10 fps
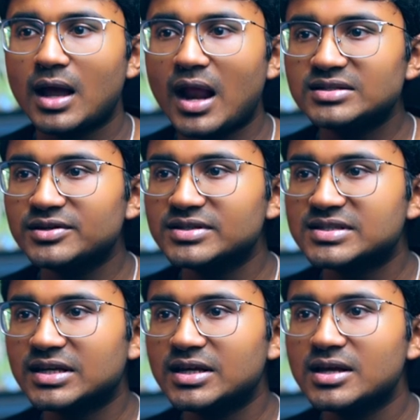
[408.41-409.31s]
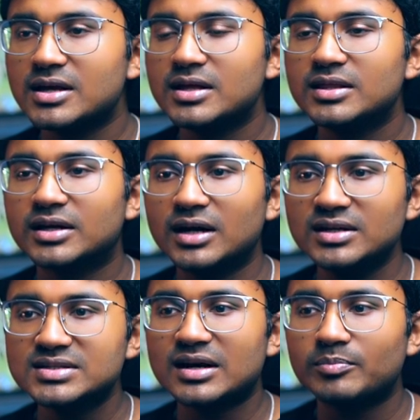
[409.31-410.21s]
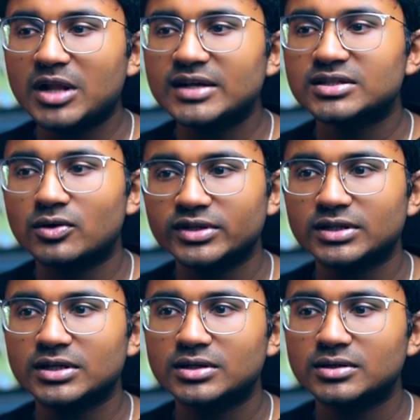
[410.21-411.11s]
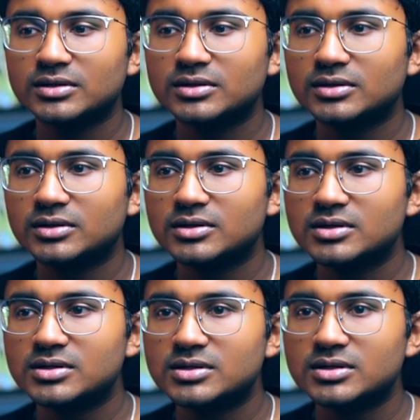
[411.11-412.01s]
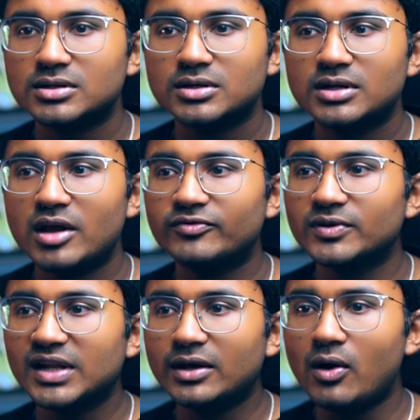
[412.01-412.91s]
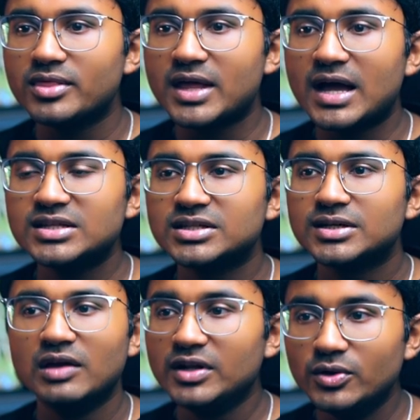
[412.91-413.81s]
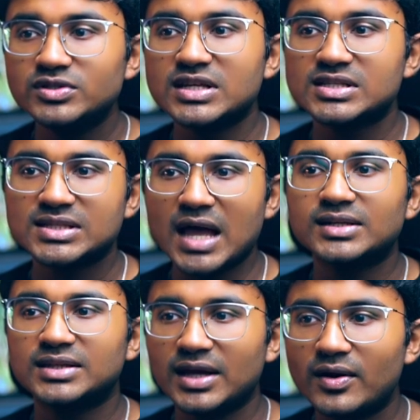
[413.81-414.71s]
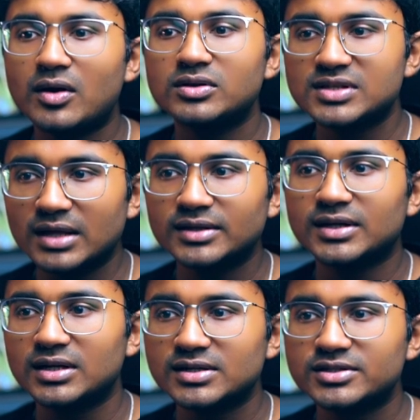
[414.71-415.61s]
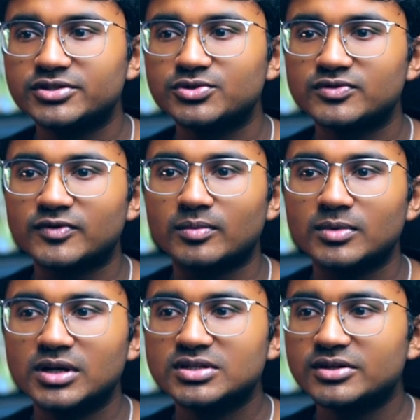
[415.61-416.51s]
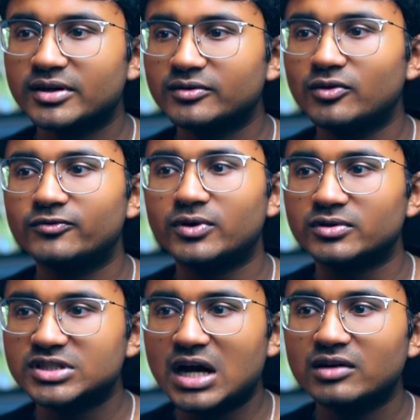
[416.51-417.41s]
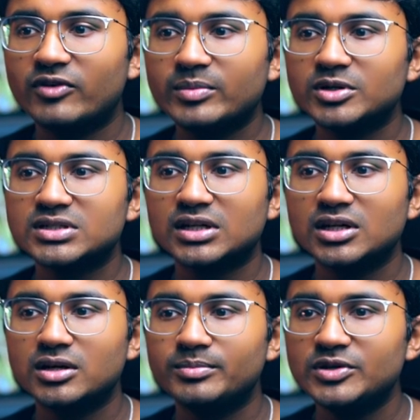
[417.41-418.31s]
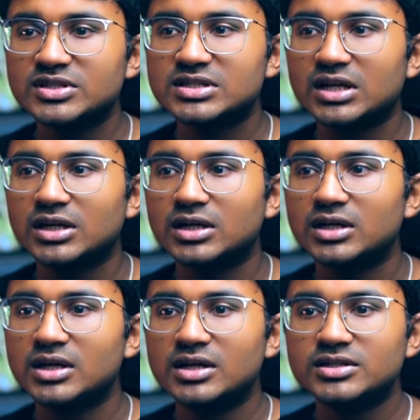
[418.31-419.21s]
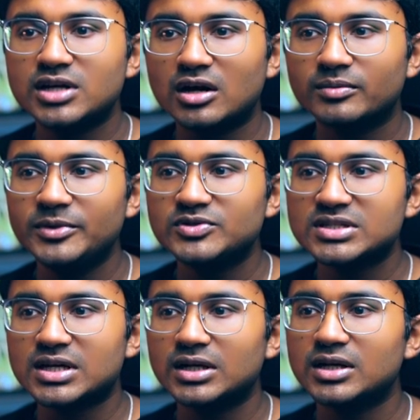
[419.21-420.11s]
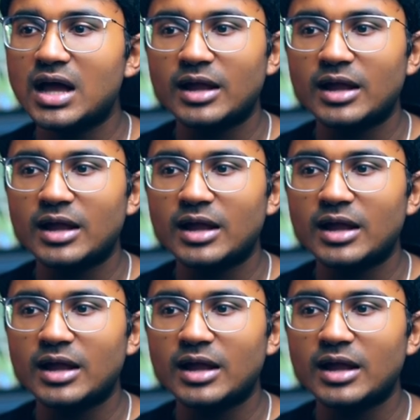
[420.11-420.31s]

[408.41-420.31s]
And as you can see, the colors are applied accordingly. Now if you click on that, you will notice that there are also other colors to choose from. So you can go for dark vibrant color, muted color, dark muted color